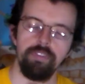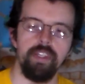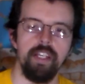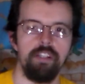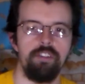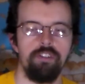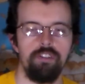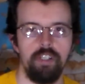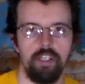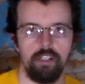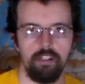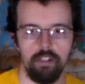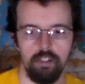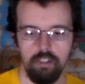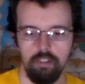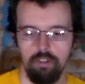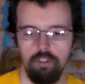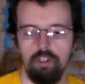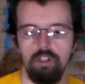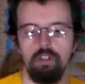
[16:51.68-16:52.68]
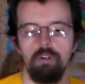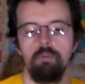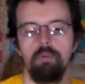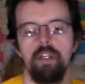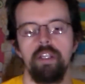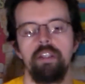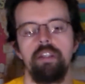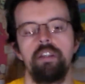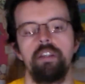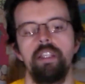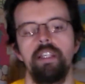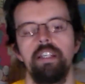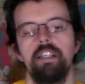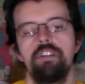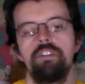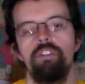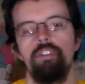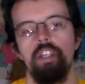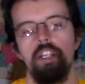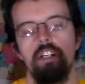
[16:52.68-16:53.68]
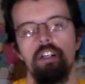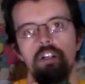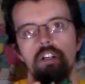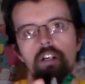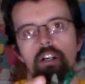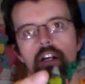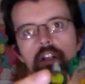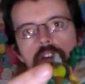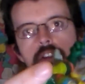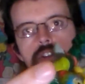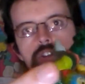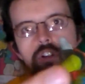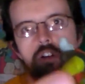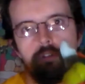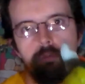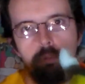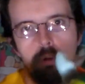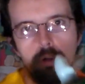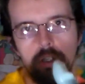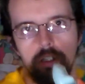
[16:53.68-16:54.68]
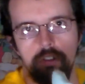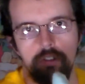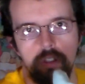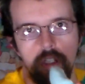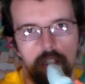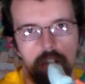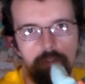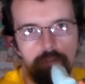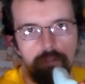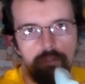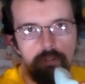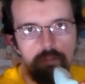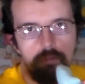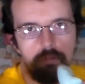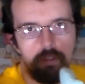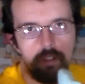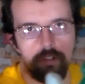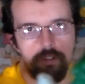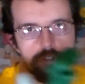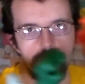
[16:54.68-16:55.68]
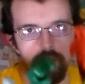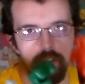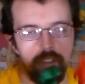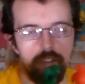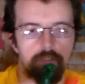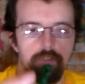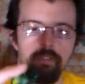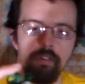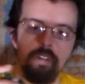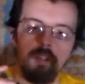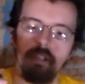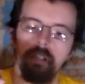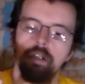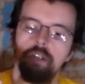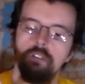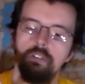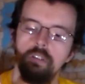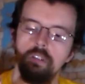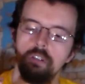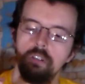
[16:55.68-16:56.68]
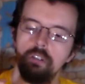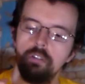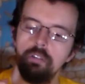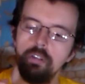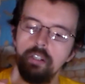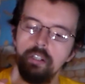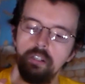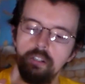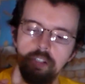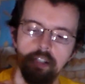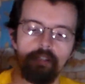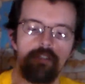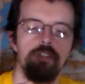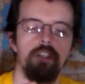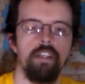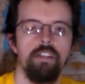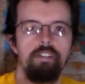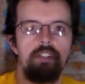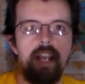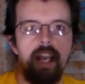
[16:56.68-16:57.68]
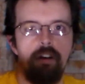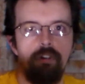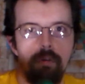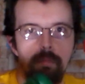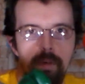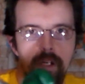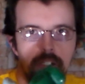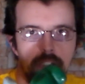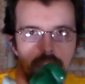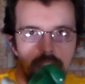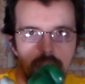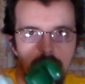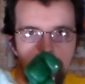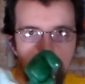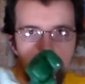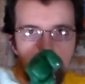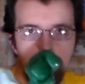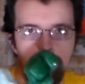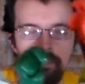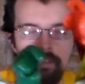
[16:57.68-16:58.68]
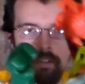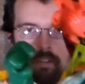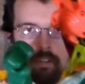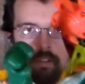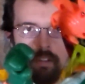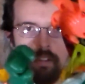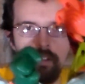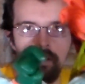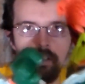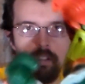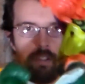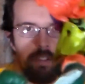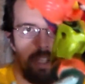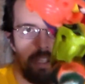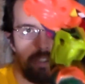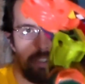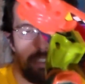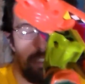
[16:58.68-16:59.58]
That sticker, along with the sticker on the surfboard itself, which if I look right here, it says Cowabunga on it. Not